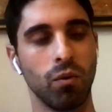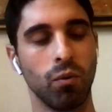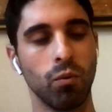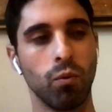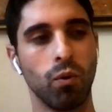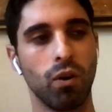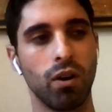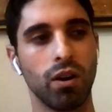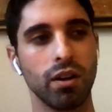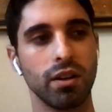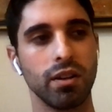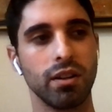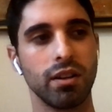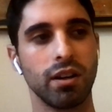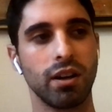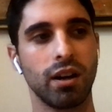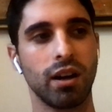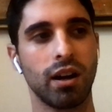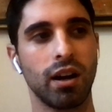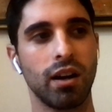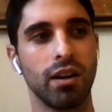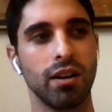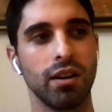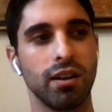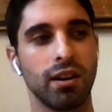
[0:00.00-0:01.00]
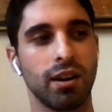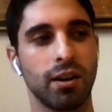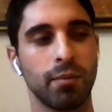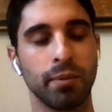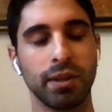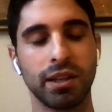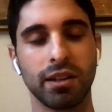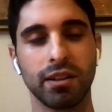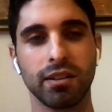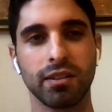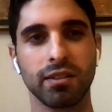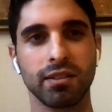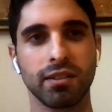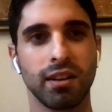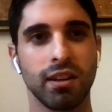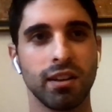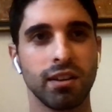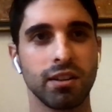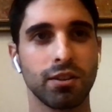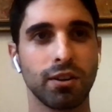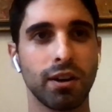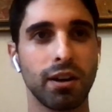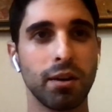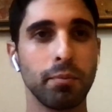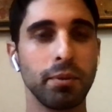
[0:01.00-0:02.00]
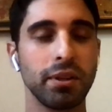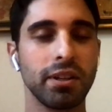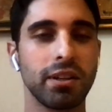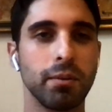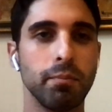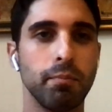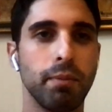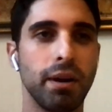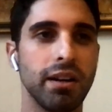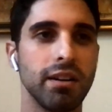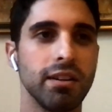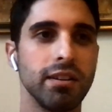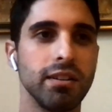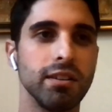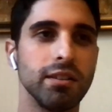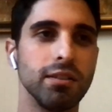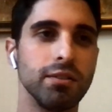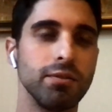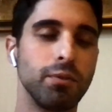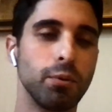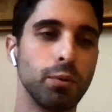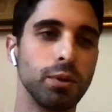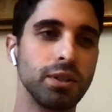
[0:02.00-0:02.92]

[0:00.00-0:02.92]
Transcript: one. I, I'm incredibly competitive,